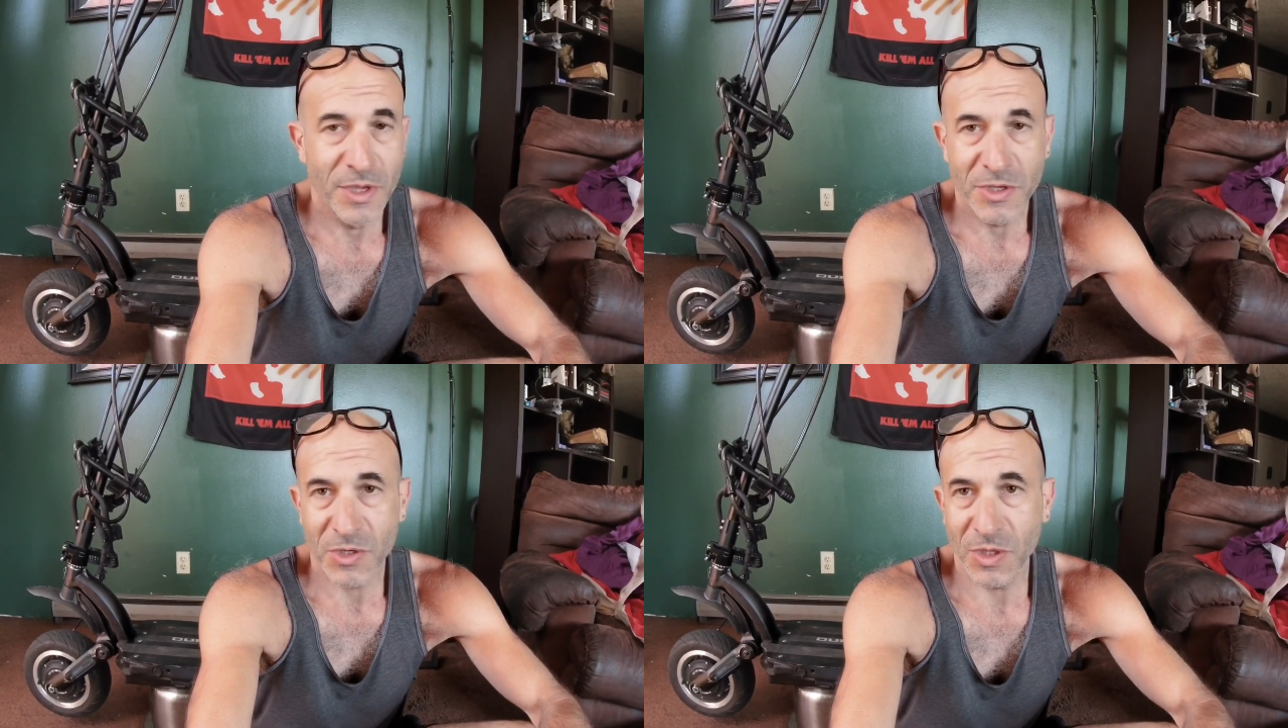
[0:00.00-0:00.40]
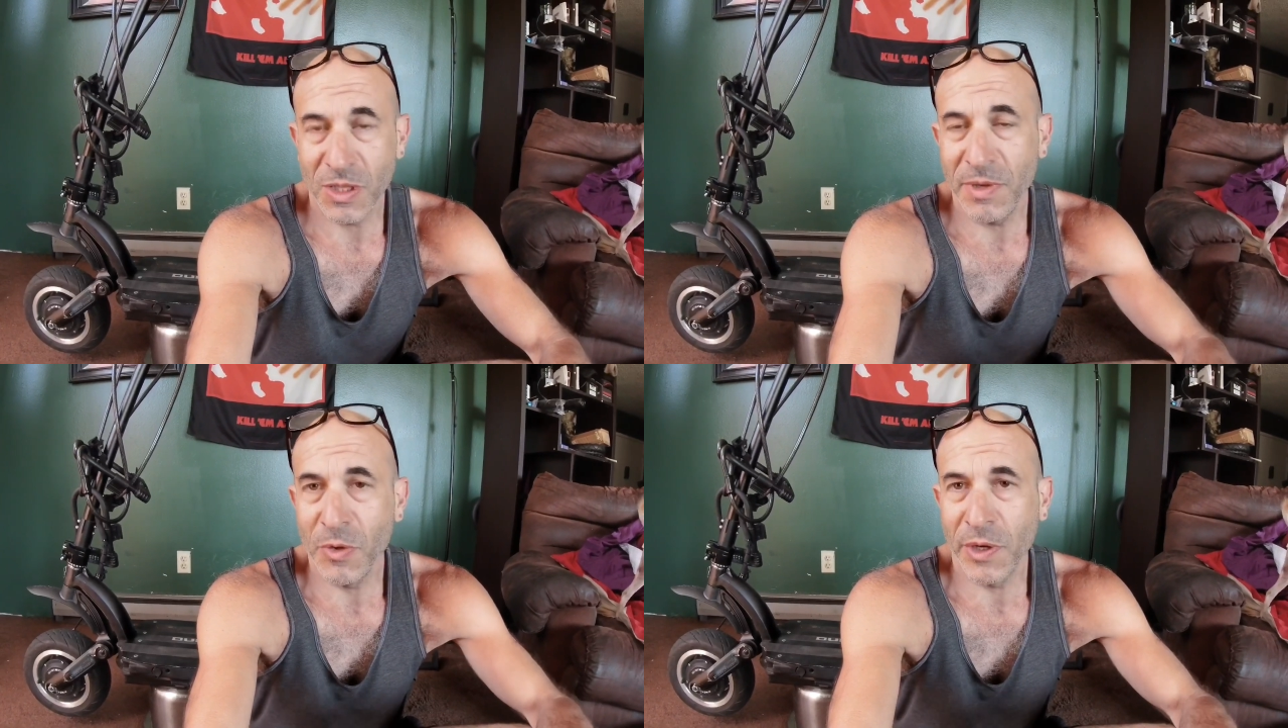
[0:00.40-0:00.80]
So
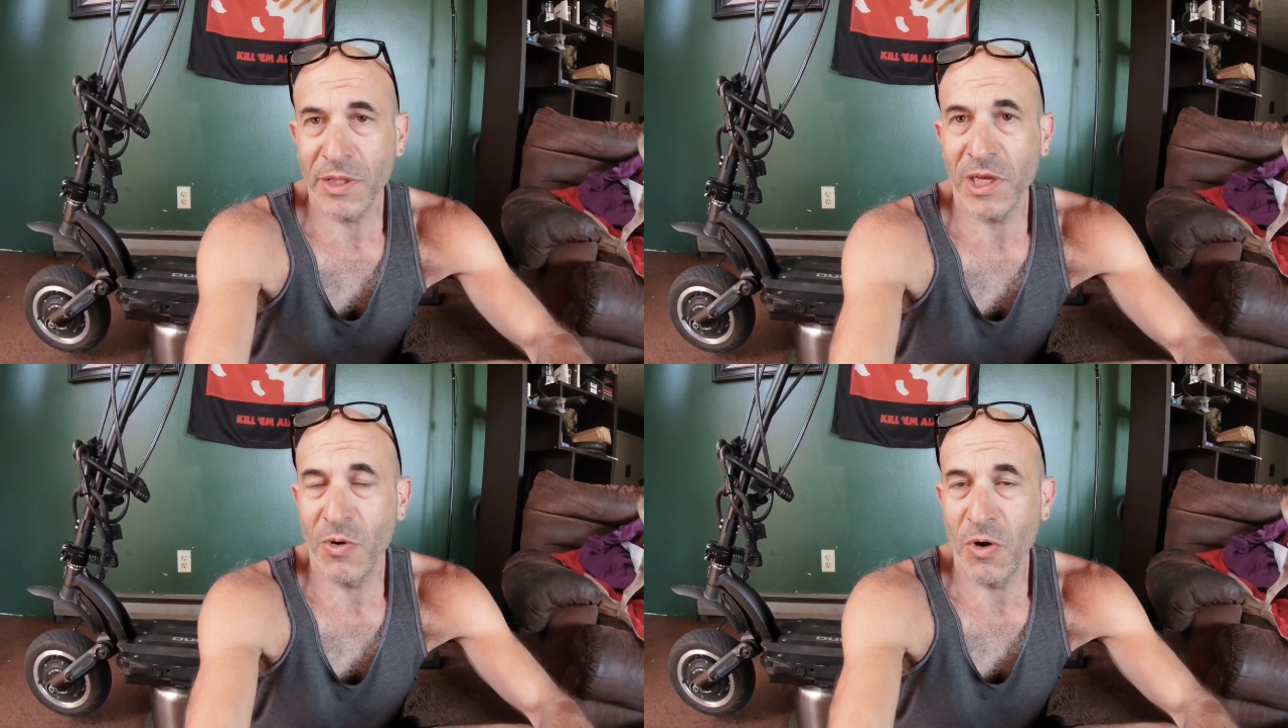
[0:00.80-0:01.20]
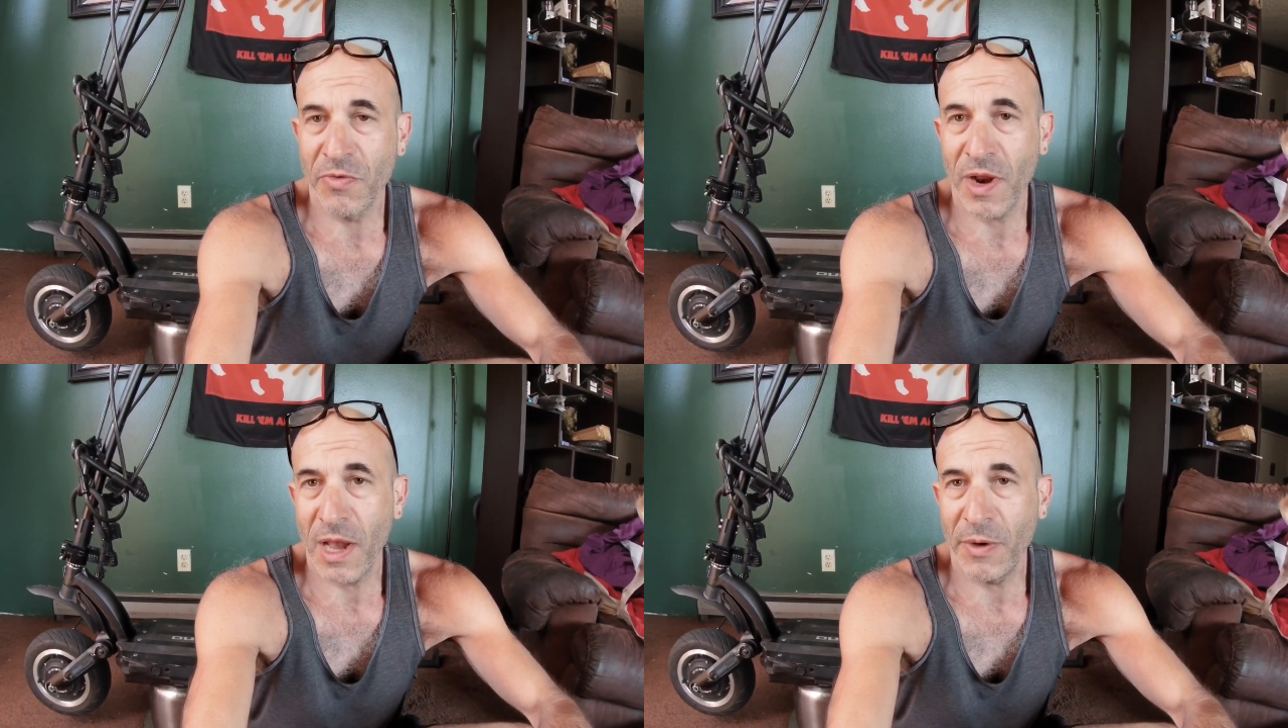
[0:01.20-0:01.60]
let me quickly go
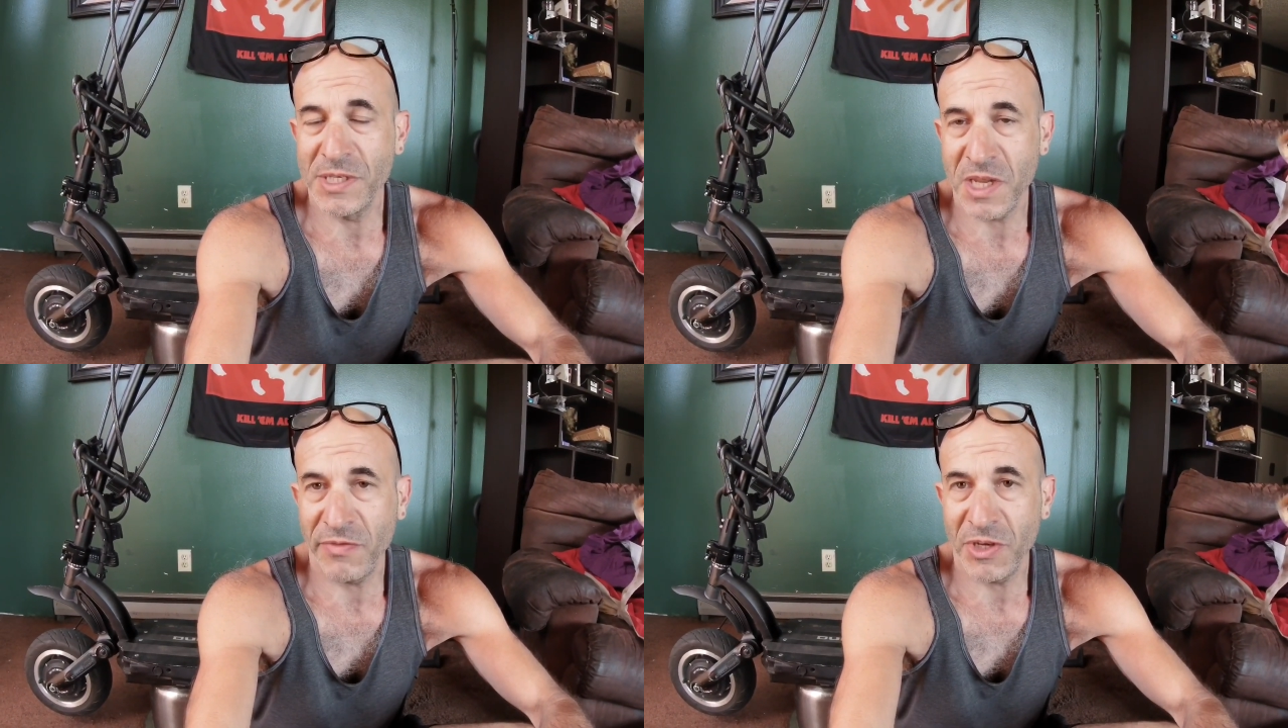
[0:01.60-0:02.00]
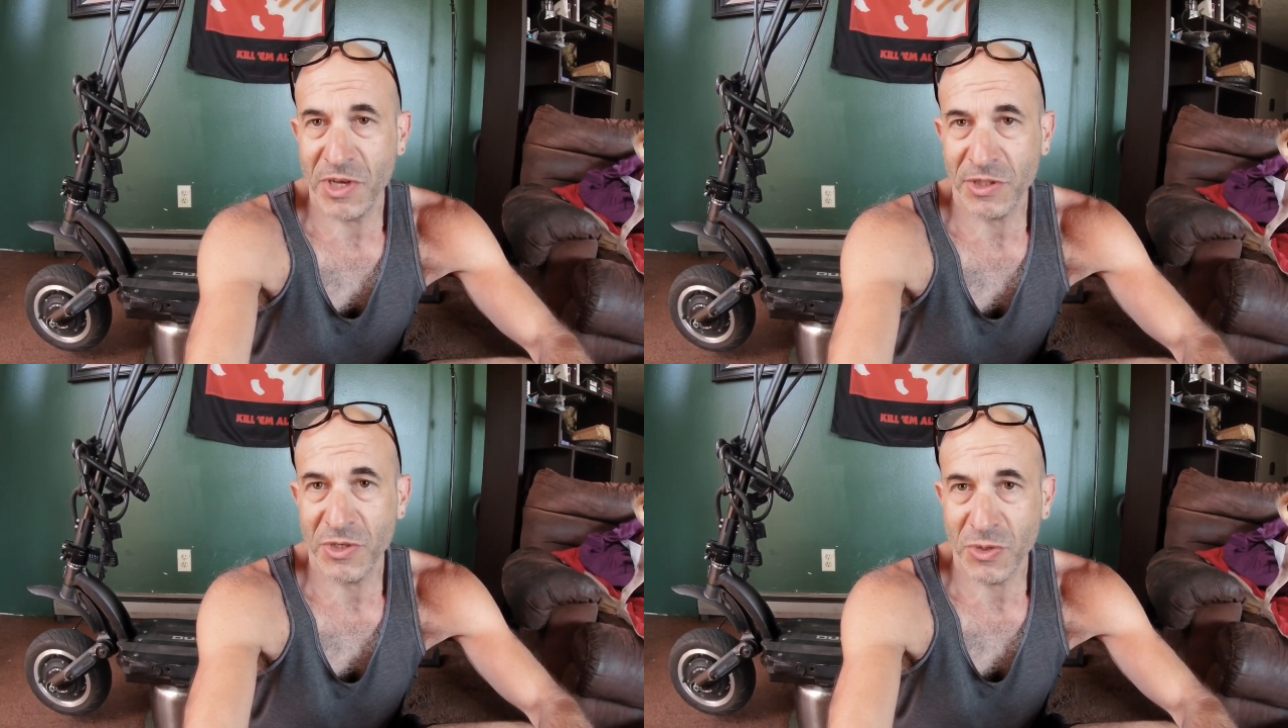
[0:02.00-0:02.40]
over how I safety check